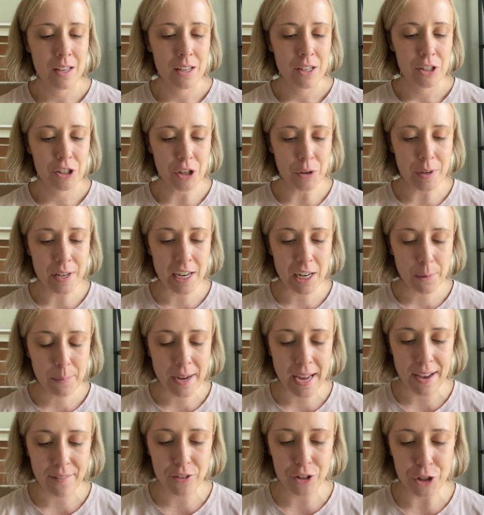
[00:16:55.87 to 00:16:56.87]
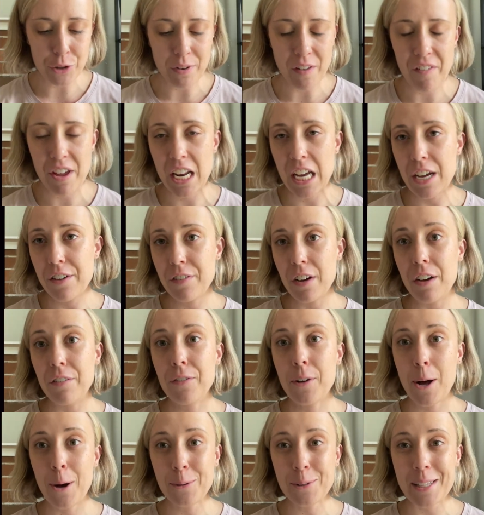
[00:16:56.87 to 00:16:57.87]
So here we have the derivative
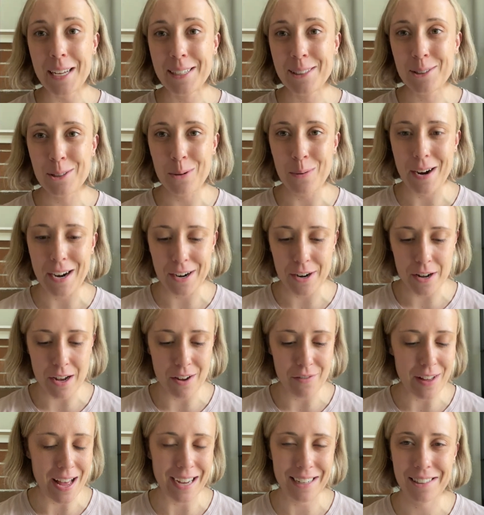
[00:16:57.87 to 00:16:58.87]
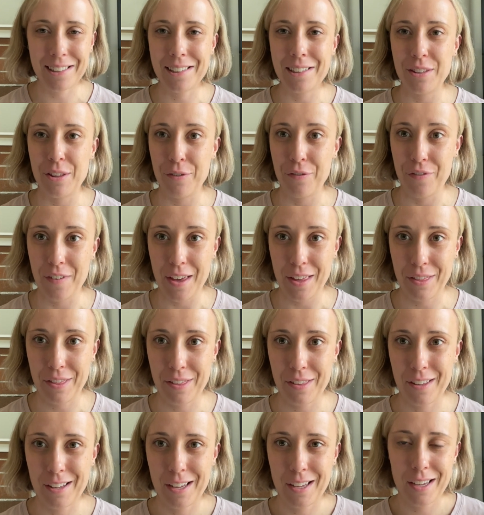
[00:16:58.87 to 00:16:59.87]
of cosine squared of x to the
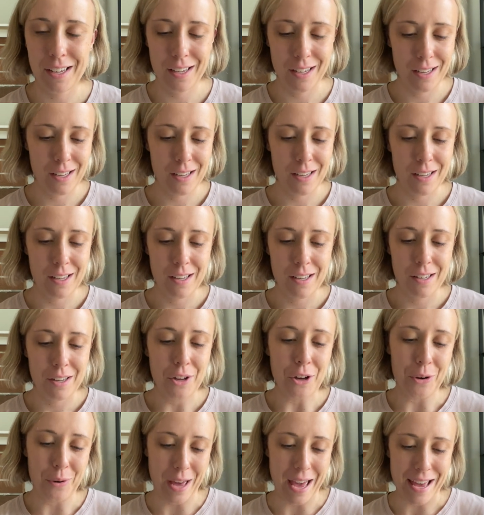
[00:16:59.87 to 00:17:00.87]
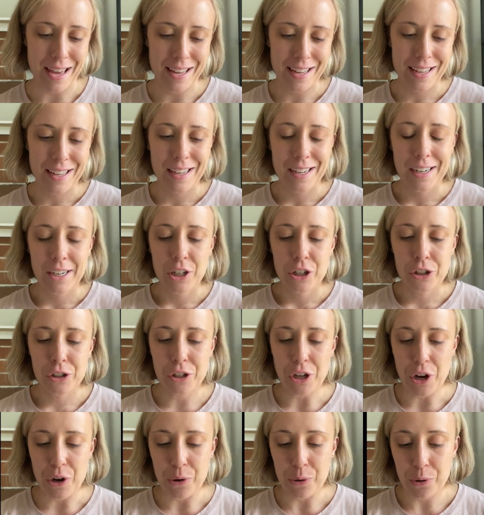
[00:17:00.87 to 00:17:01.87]
5th. Okay,
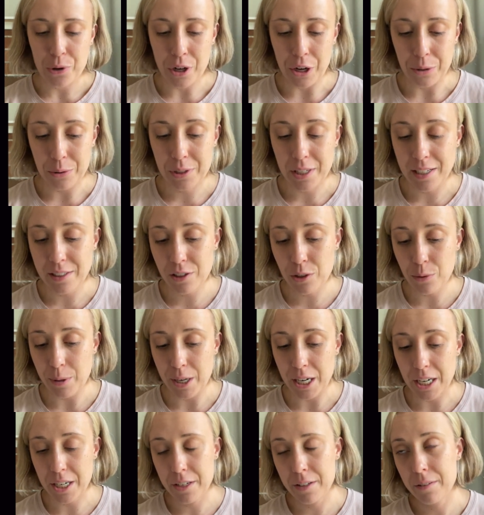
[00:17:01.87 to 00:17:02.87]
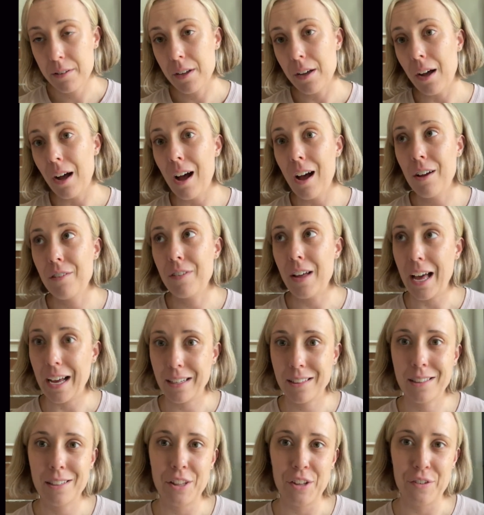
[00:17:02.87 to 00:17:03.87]
so cosine squared of x to the